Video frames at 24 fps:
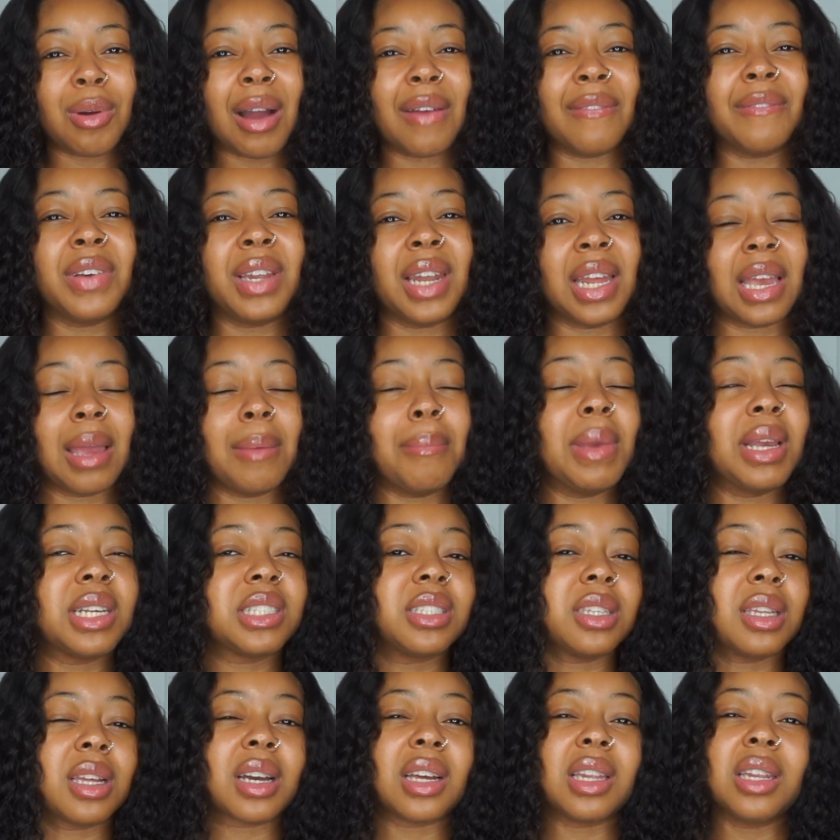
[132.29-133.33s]
I feel like it makes
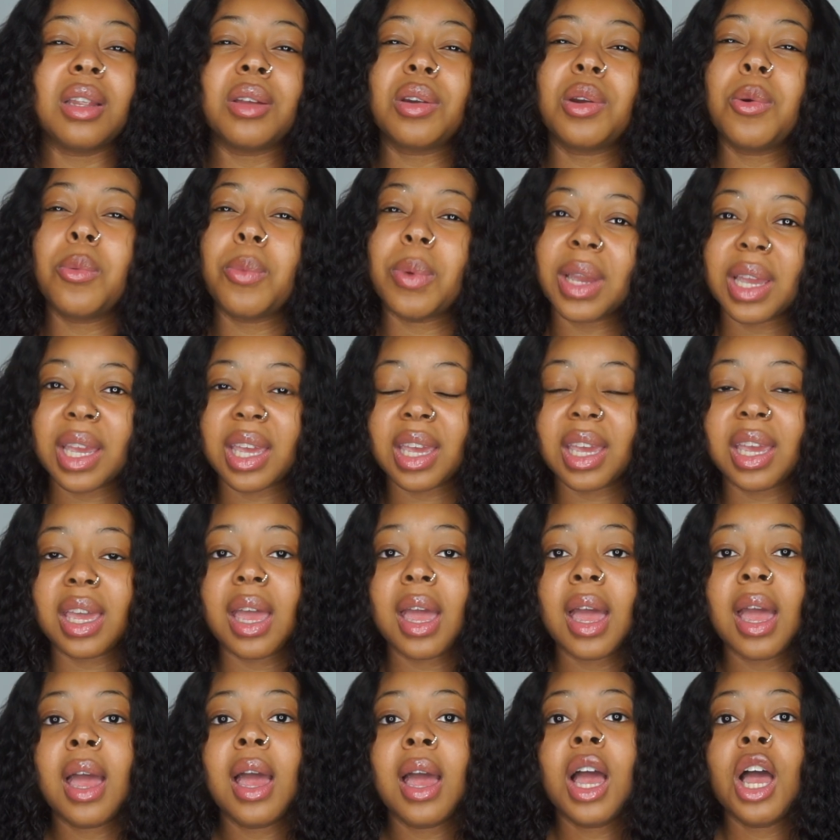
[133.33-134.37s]
it look a little wiggy,
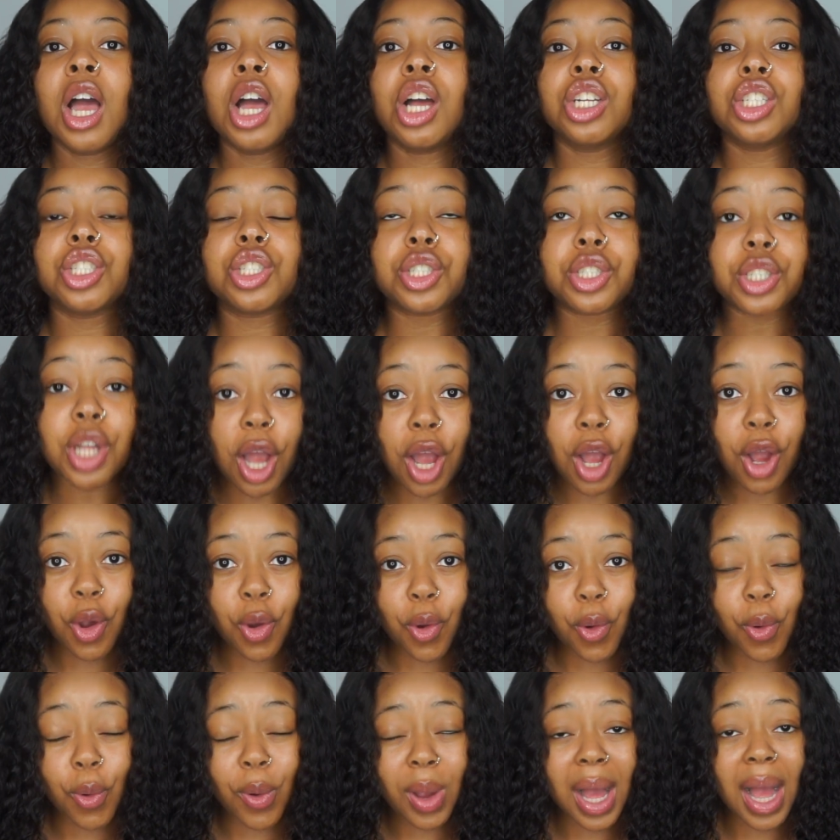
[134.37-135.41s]

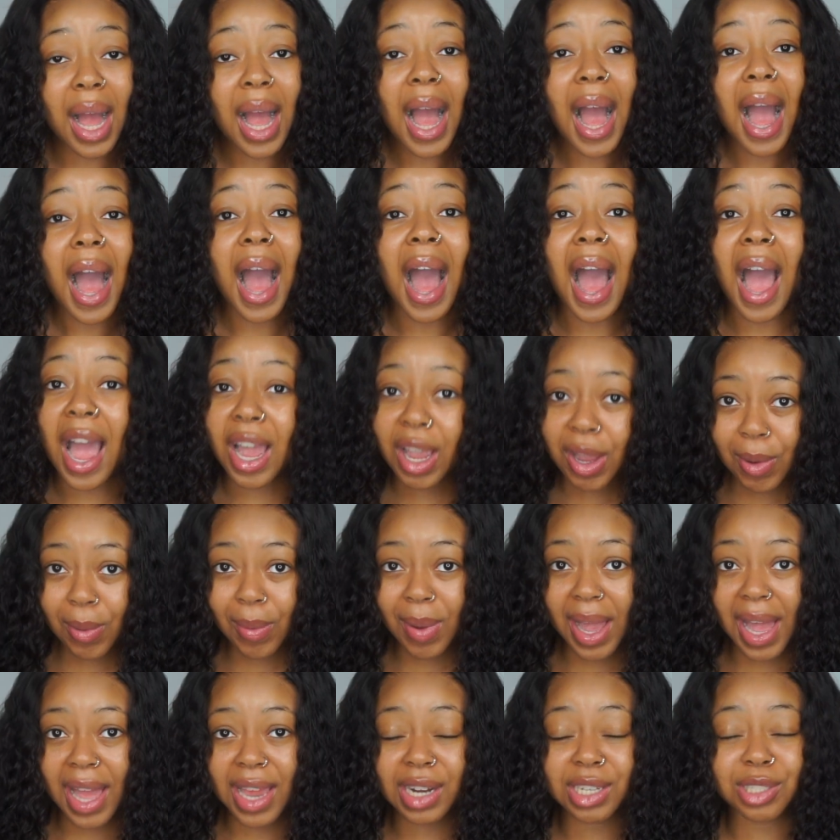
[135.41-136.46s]
so I go
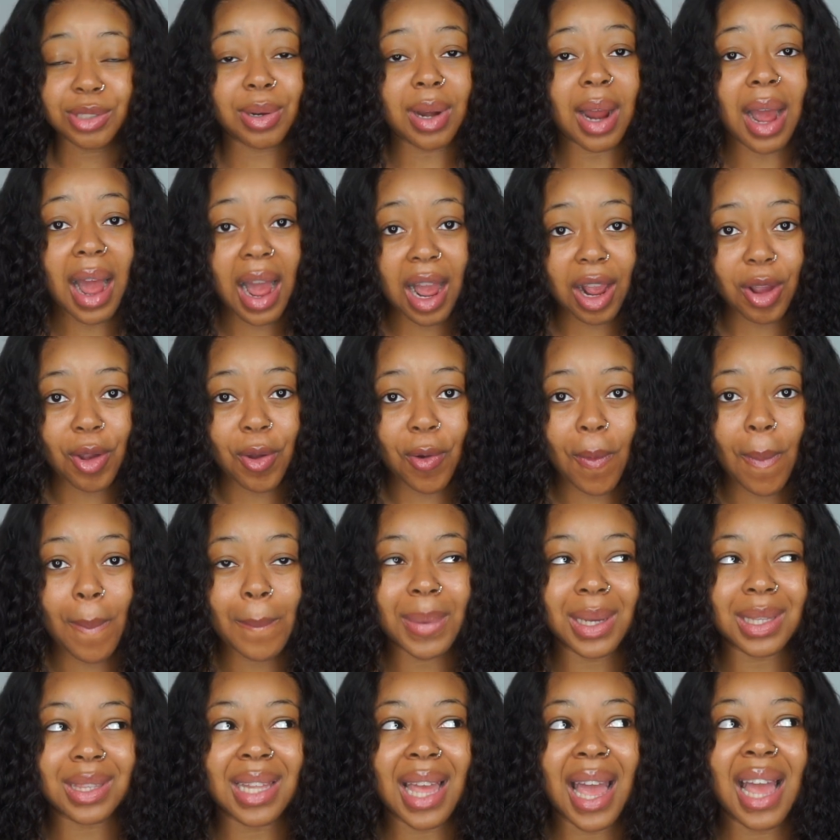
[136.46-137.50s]
ahead and do the hot comb.
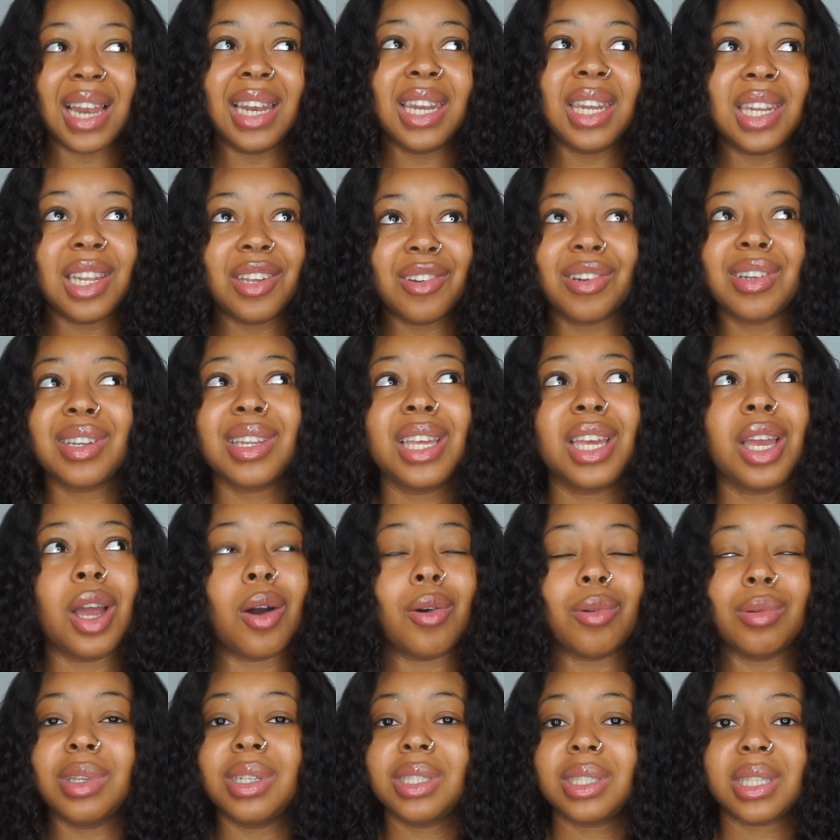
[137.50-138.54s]
But that literally
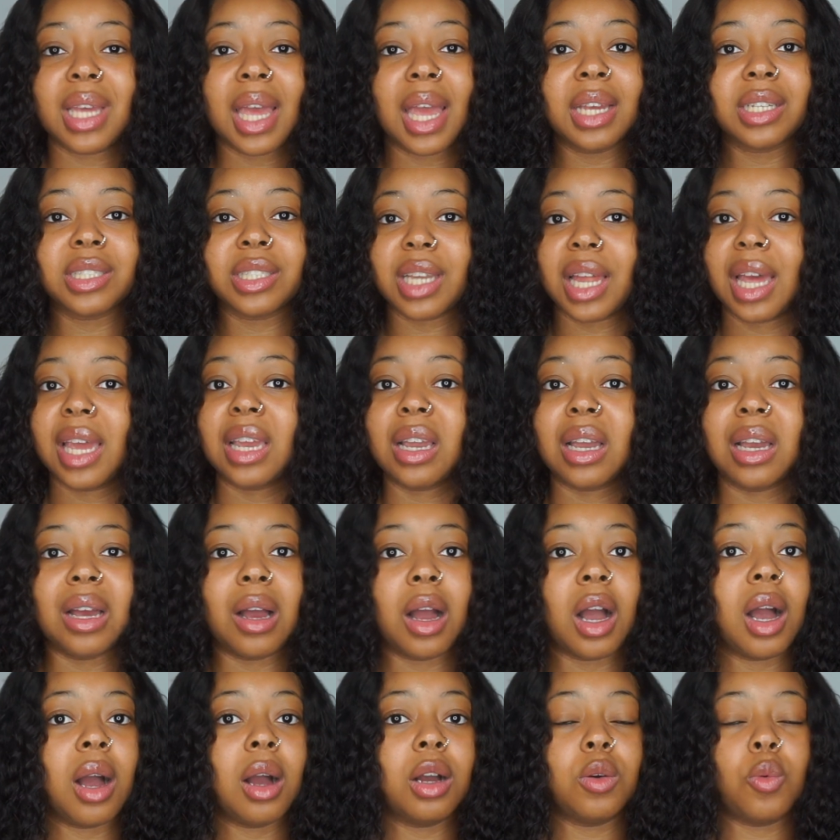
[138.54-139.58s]
only takes like
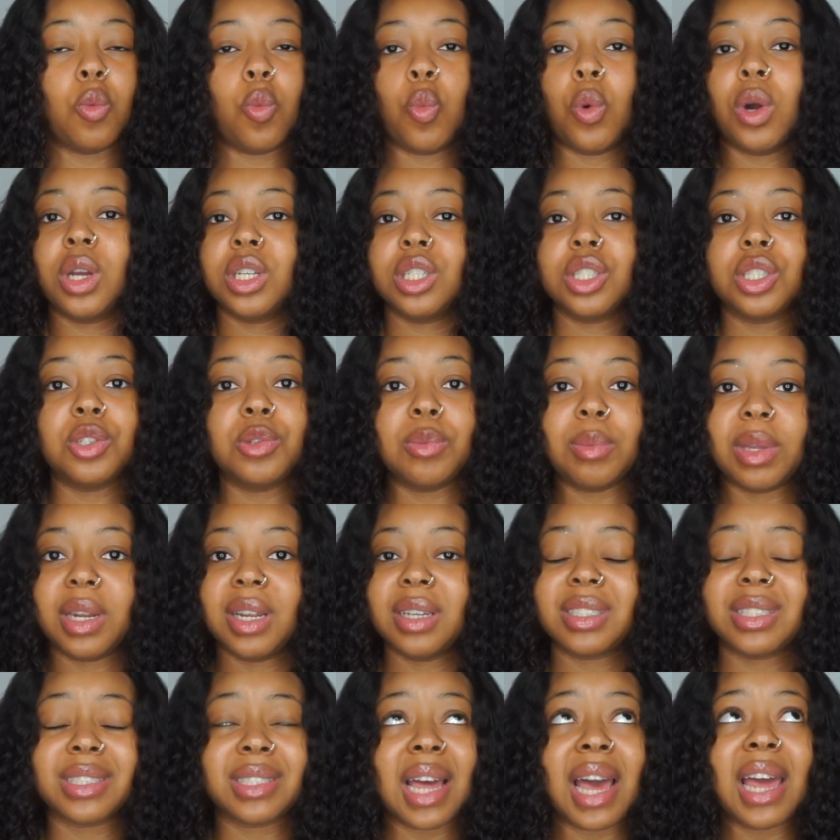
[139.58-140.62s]
1 to 2
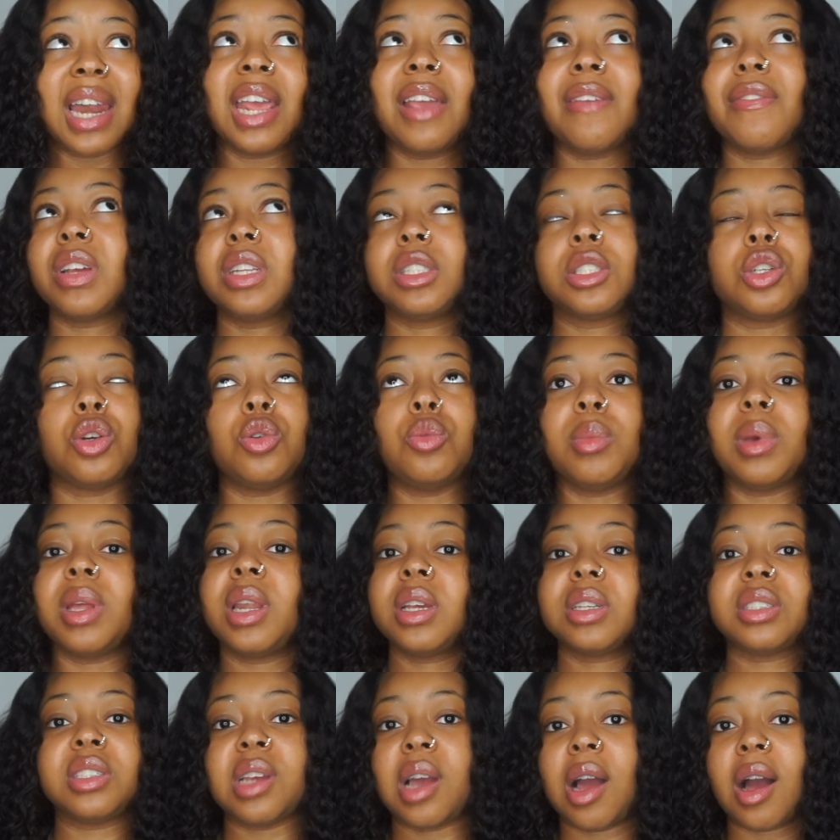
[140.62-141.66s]
minutes, not even 2
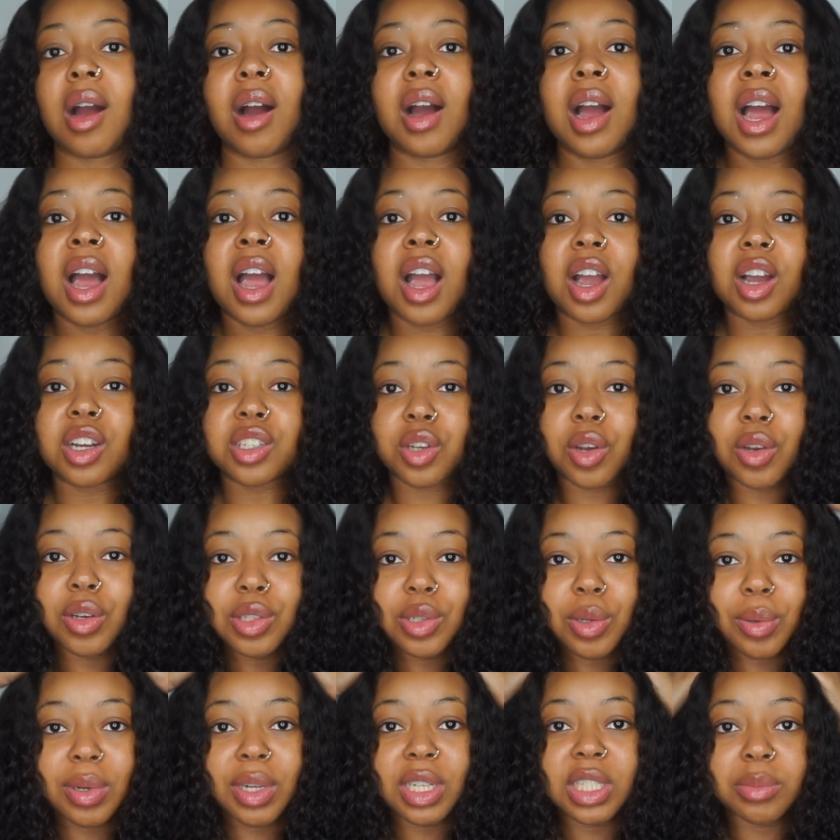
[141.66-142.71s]
minutes, y'all, because all you're
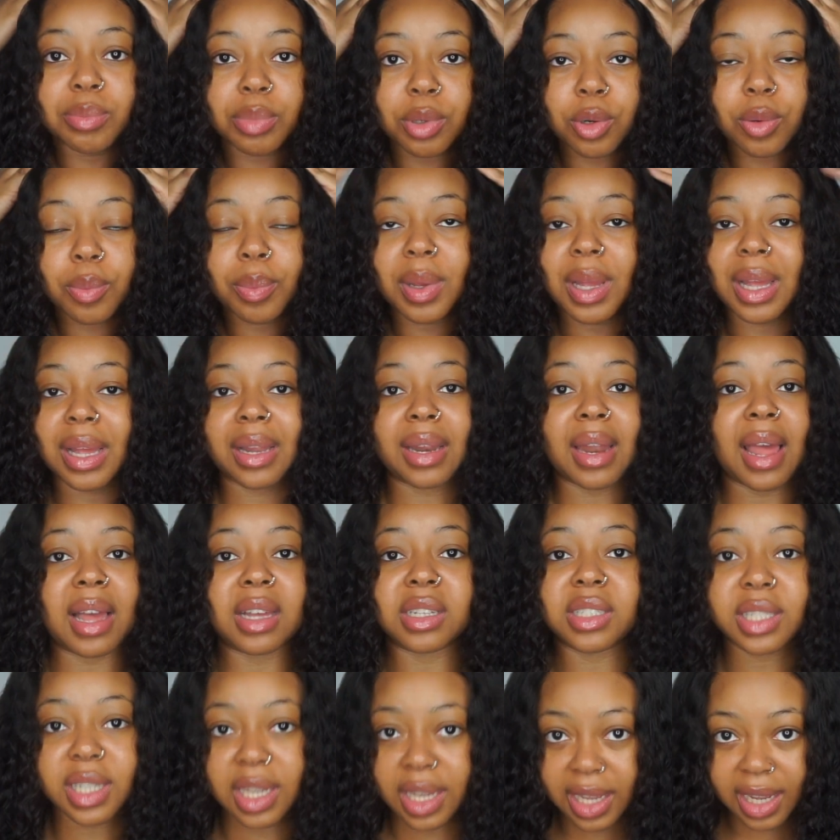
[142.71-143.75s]
doing is boop and
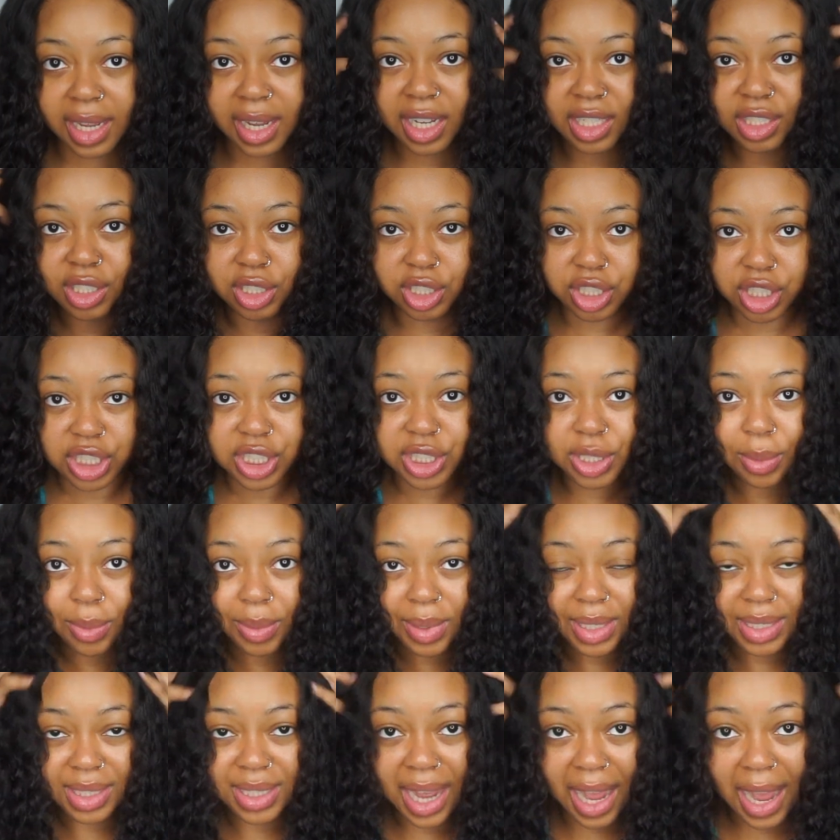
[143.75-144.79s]
that's it, because you're just doing
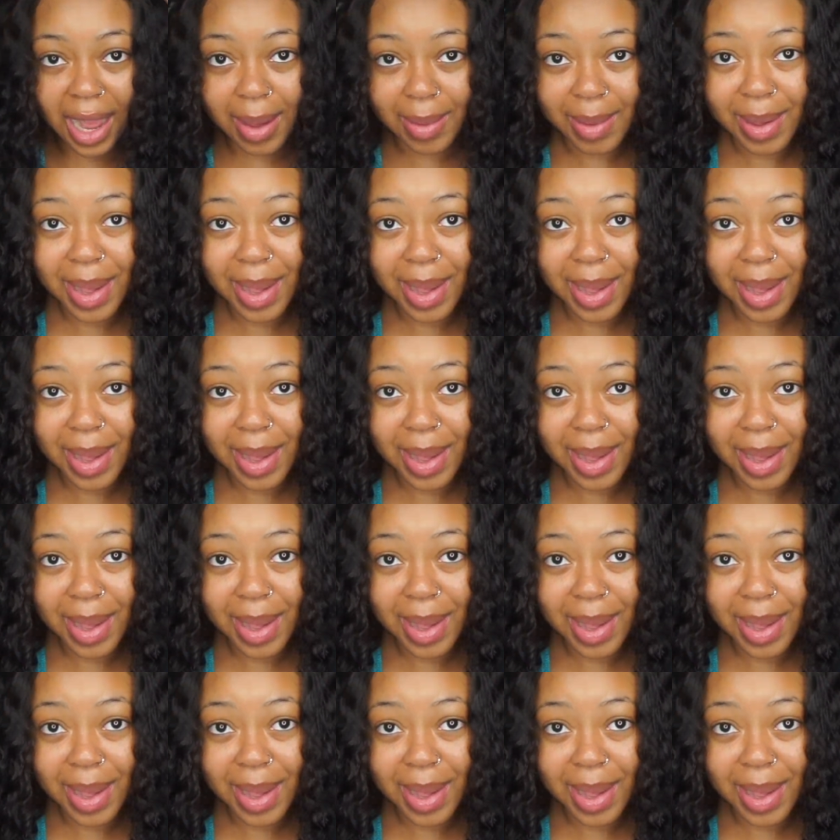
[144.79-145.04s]
the top.